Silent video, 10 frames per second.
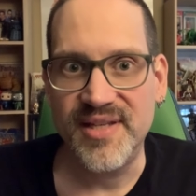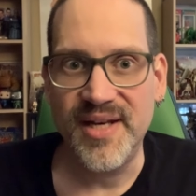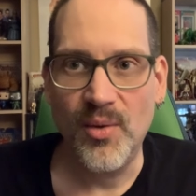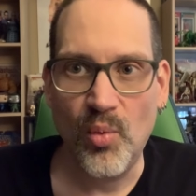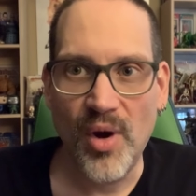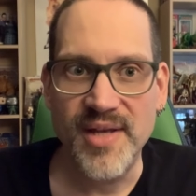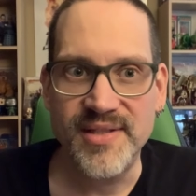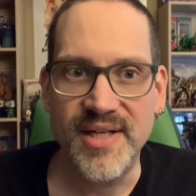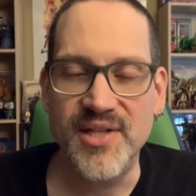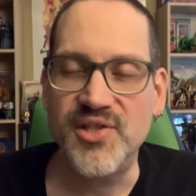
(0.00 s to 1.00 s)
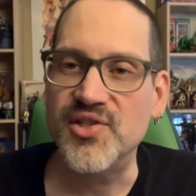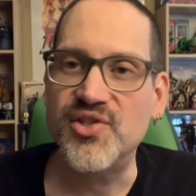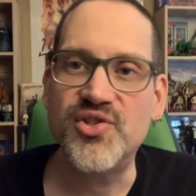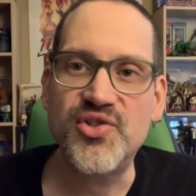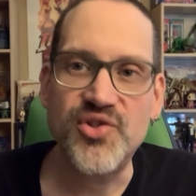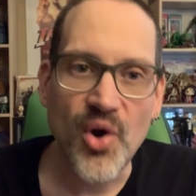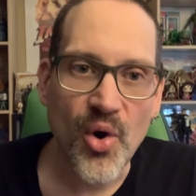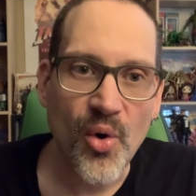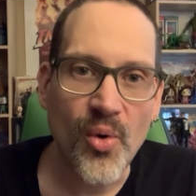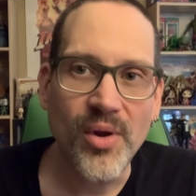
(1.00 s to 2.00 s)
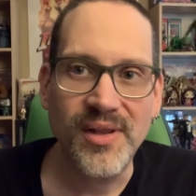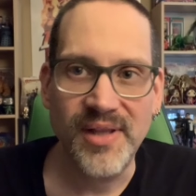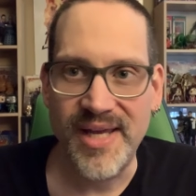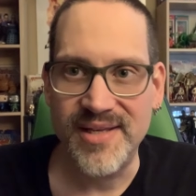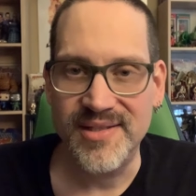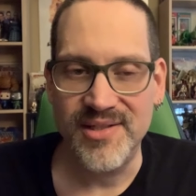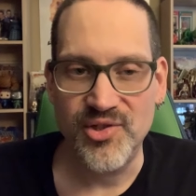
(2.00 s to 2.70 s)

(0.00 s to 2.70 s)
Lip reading: And it was, and it's just so lazy.